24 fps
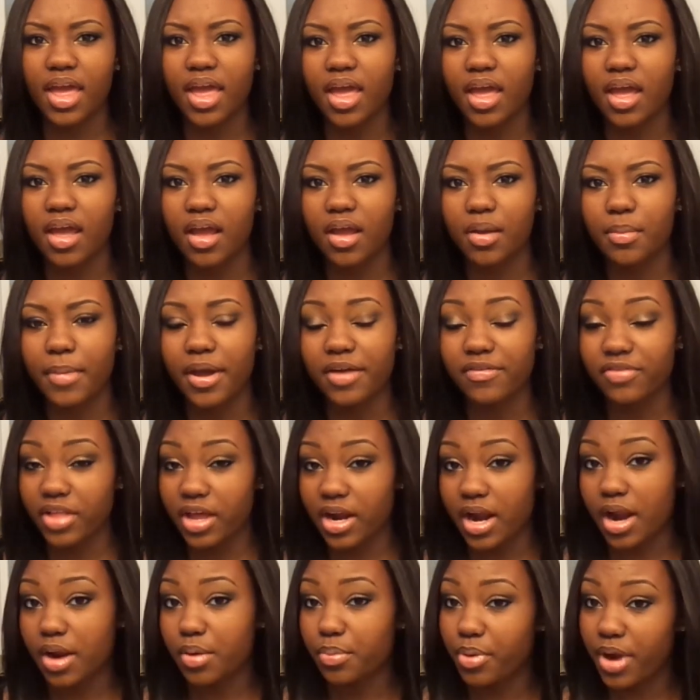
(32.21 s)
and my
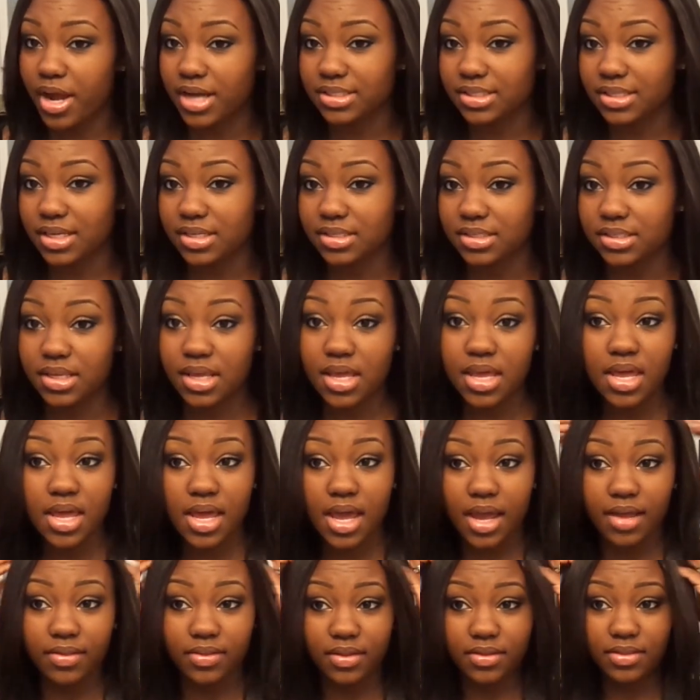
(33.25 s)
flat iron process,
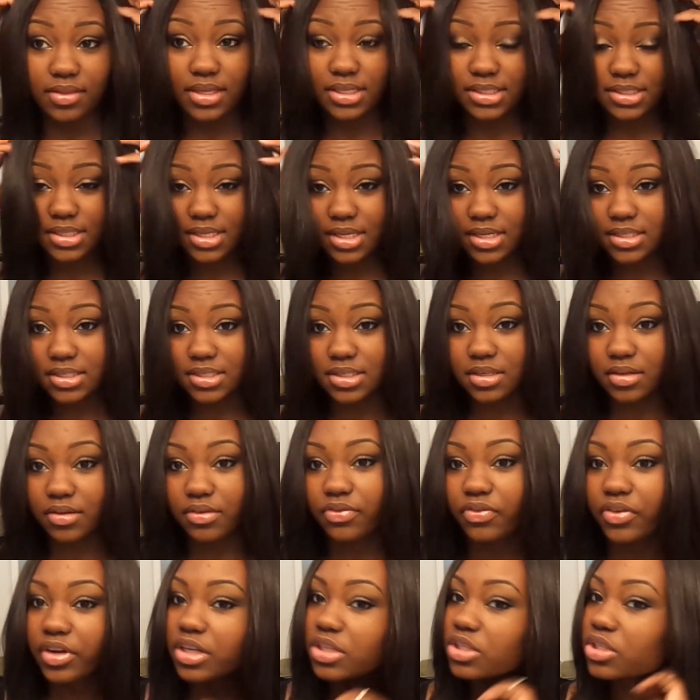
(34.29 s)
and then this is the
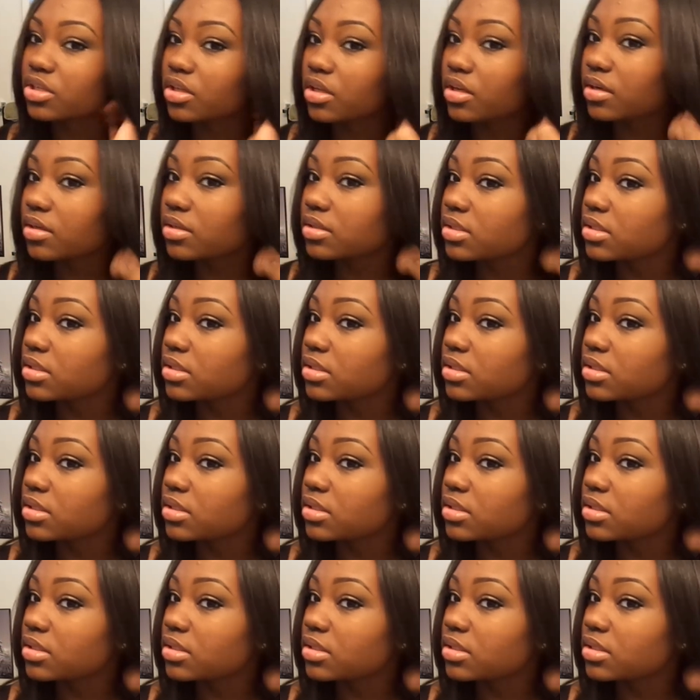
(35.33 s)
finished look.